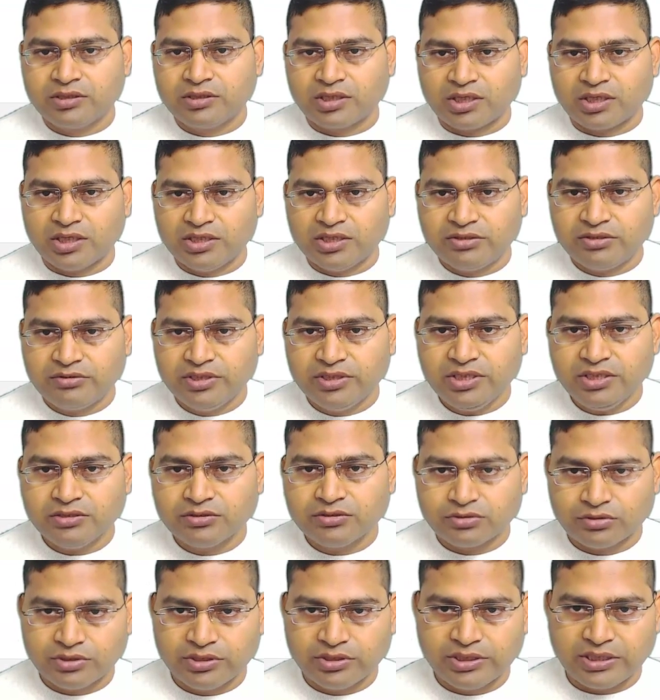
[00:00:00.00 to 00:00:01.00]
the country.
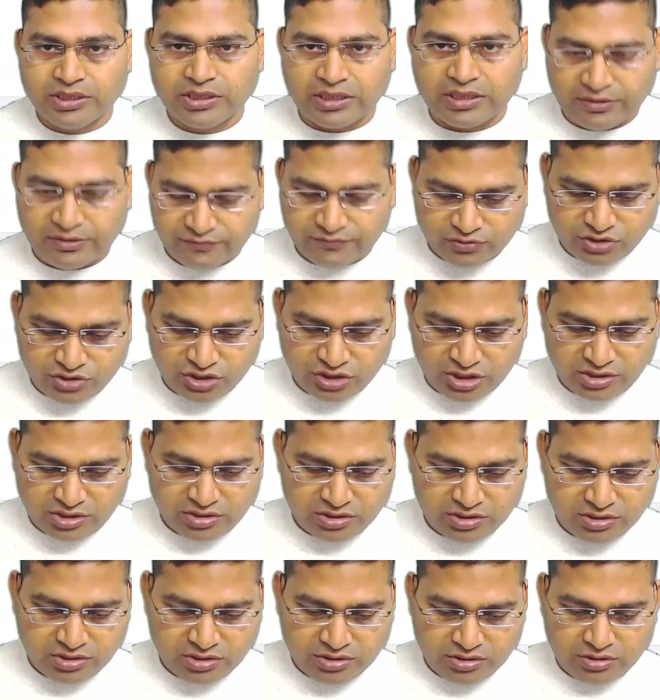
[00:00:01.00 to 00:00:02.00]
So here I have to
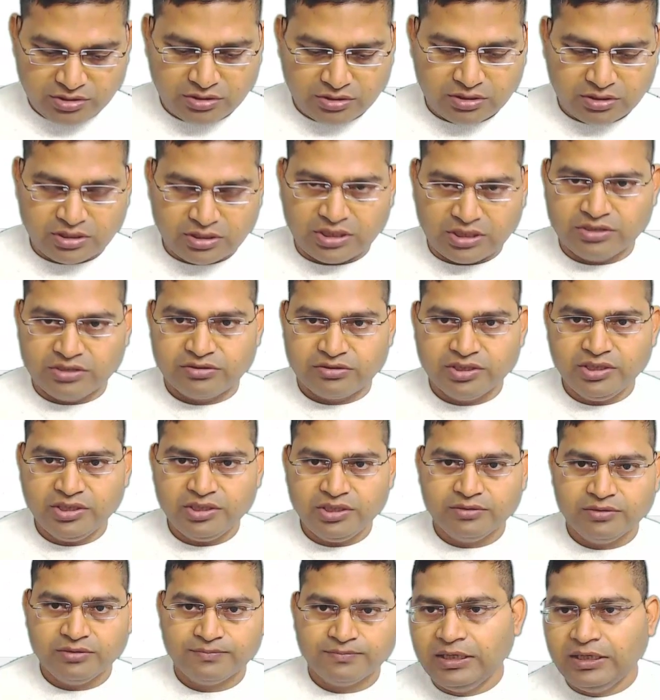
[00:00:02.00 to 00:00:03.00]
change
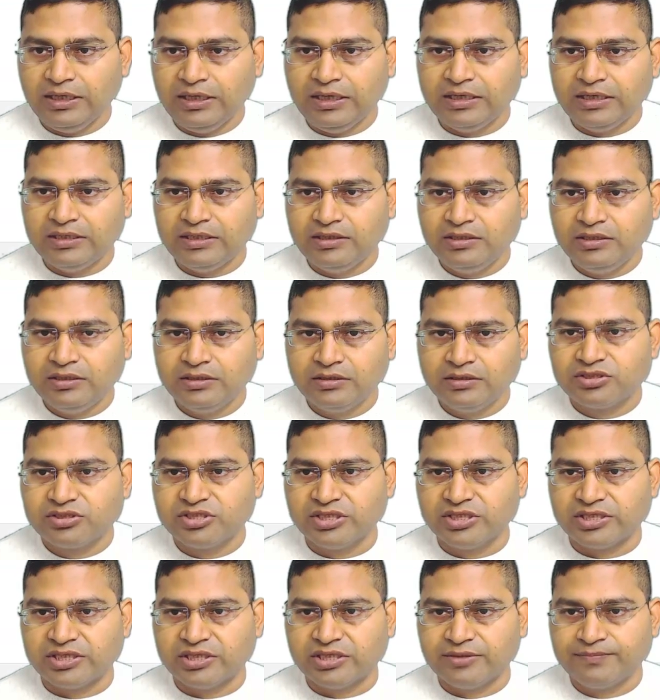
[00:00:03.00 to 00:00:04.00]
country and
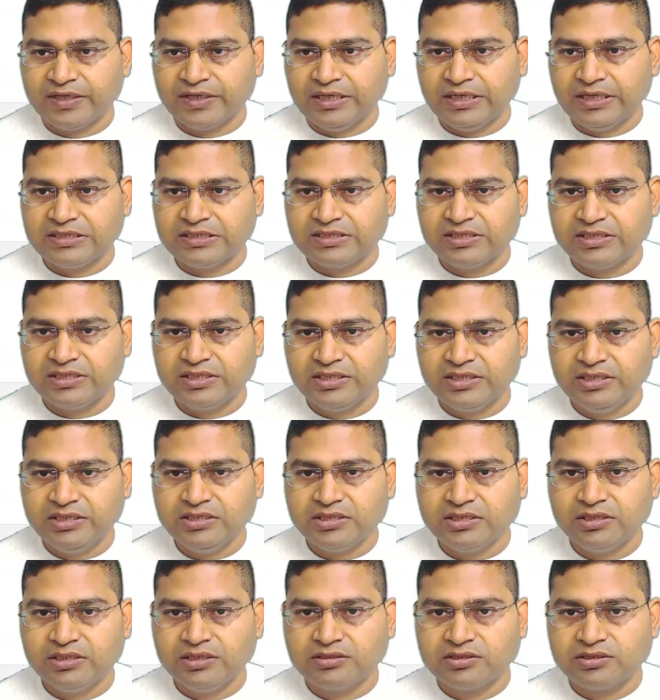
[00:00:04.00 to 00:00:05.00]
city, and city
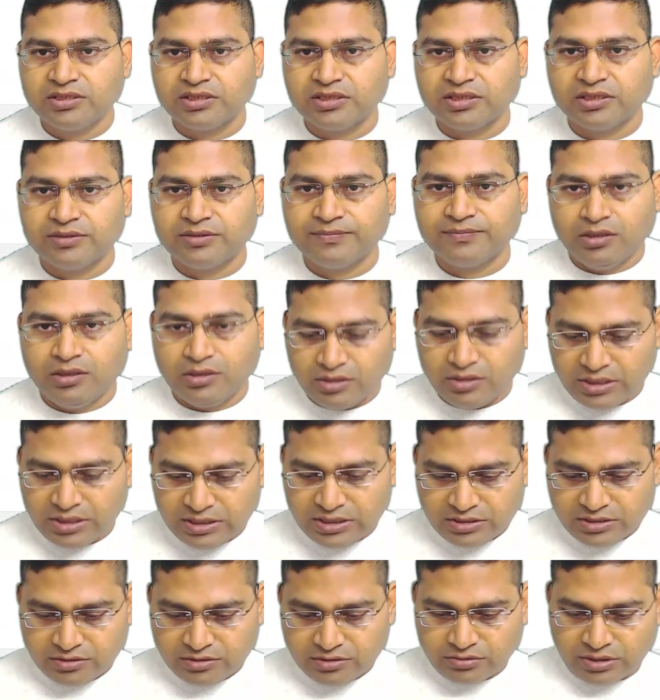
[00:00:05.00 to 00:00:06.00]
is city. All
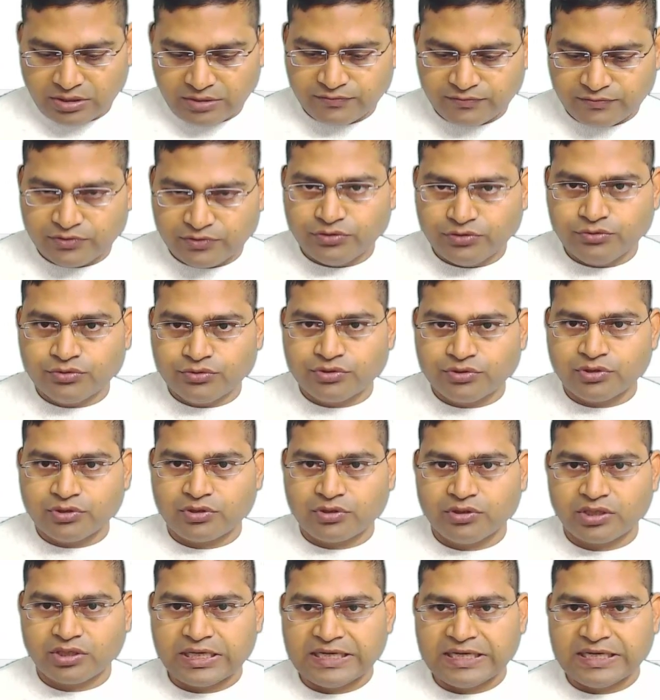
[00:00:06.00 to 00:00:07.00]
right. So I have to use the
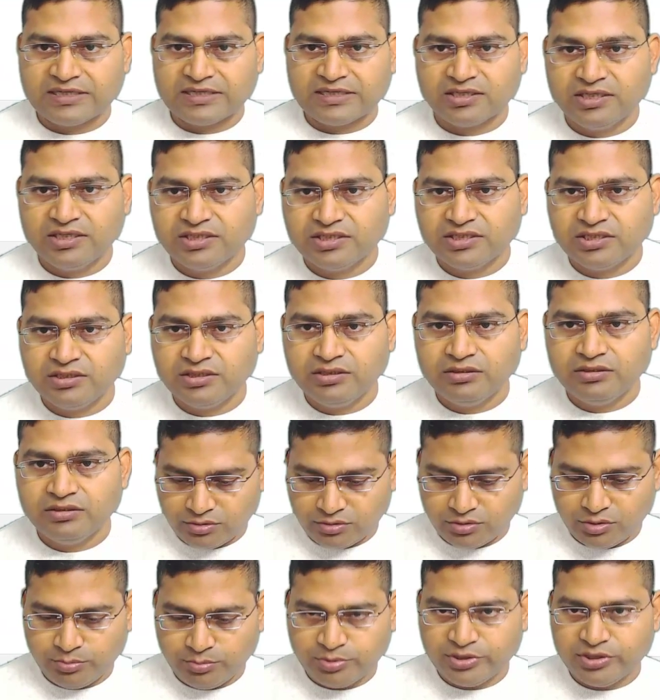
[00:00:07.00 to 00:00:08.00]
concatenation
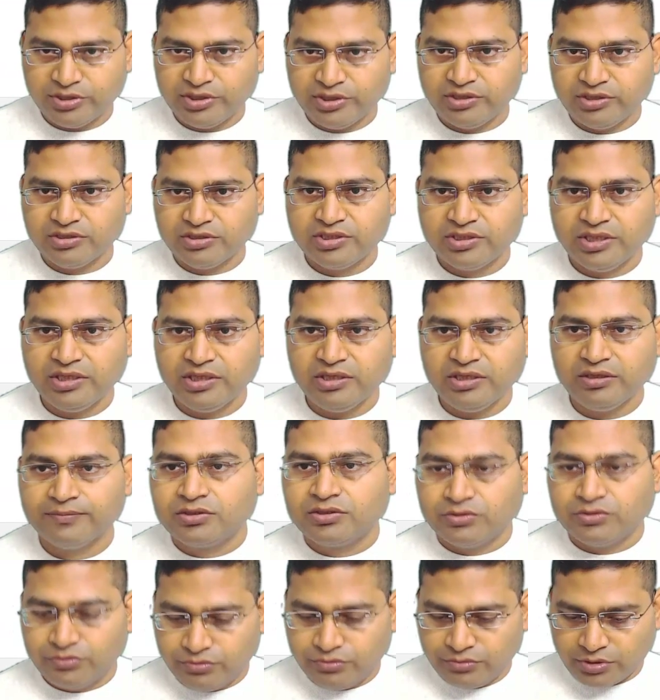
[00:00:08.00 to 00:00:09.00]
operators there
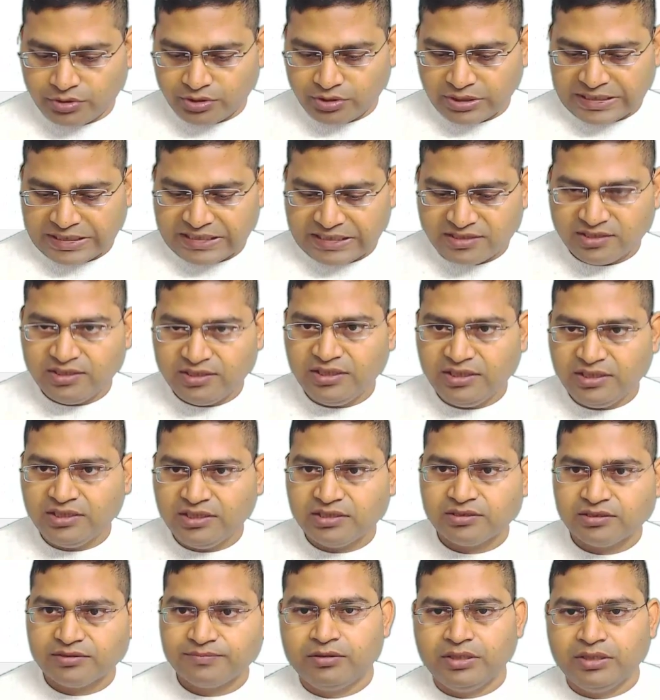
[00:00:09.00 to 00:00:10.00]
to
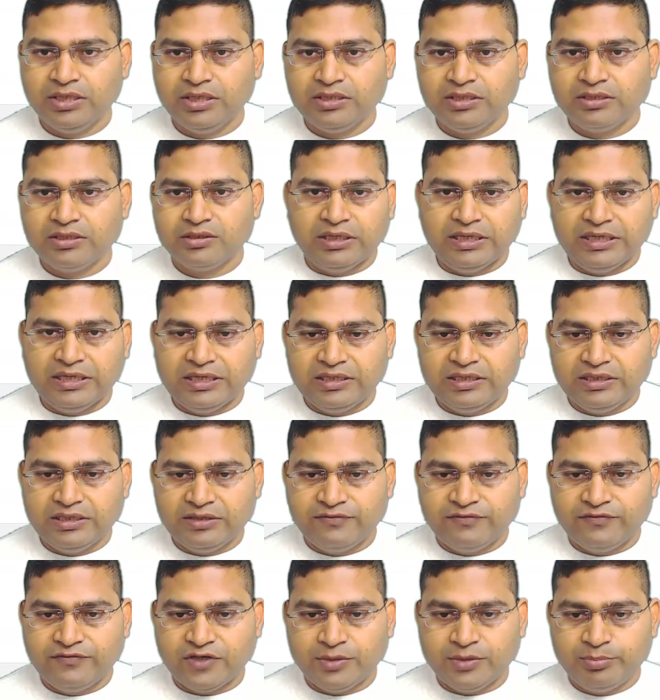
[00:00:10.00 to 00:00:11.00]
concatenate, right?
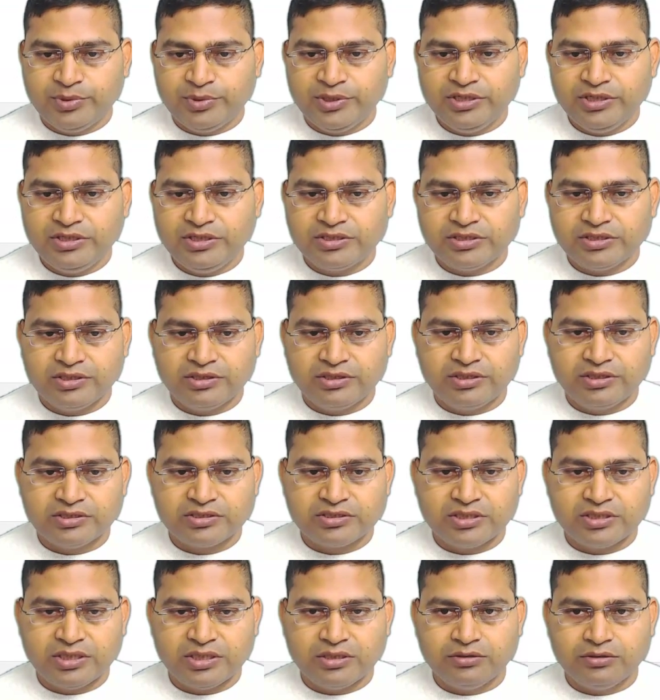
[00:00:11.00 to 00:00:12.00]
And if I print
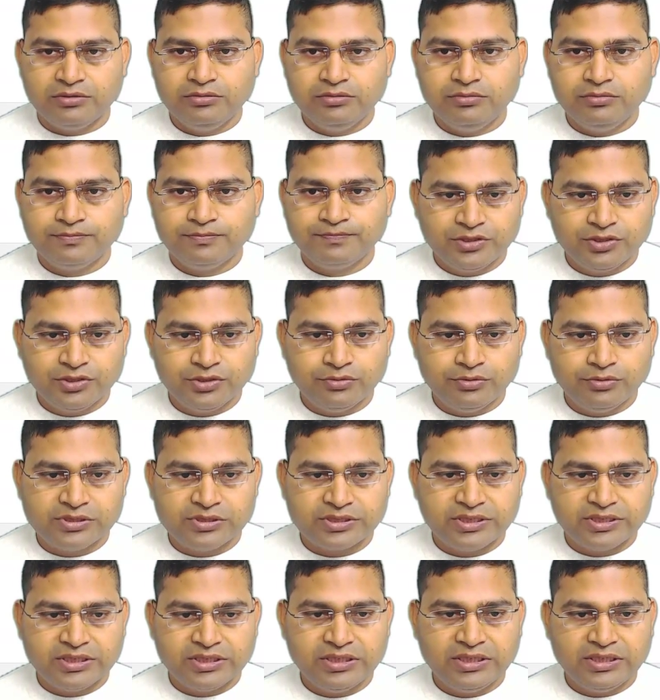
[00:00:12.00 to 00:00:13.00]
this now, you will
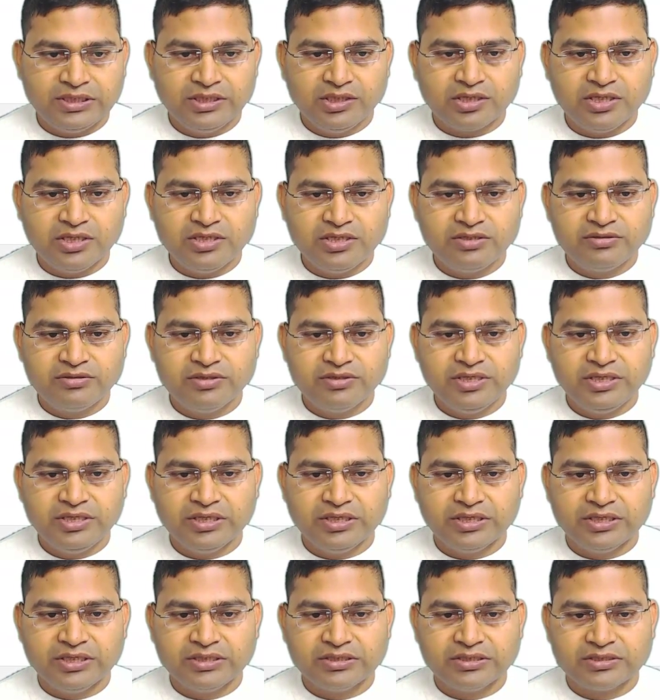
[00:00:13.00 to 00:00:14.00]
see country
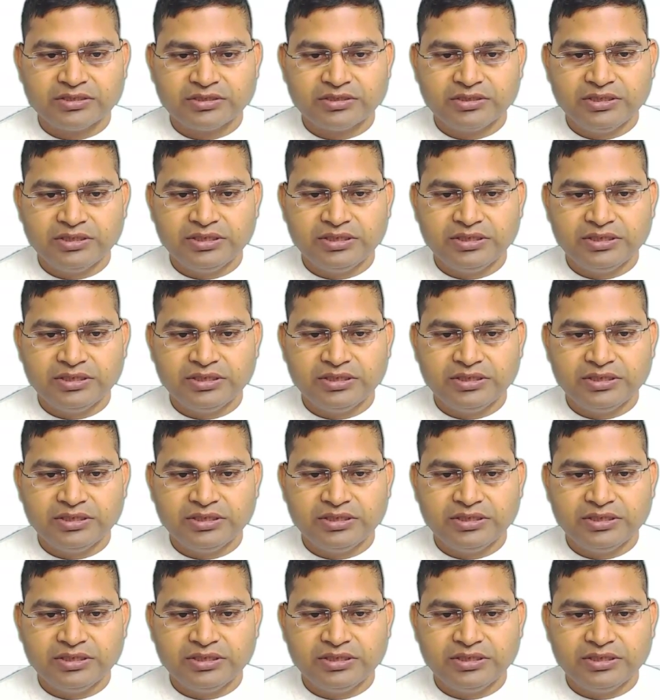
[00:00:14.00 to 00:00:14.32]
is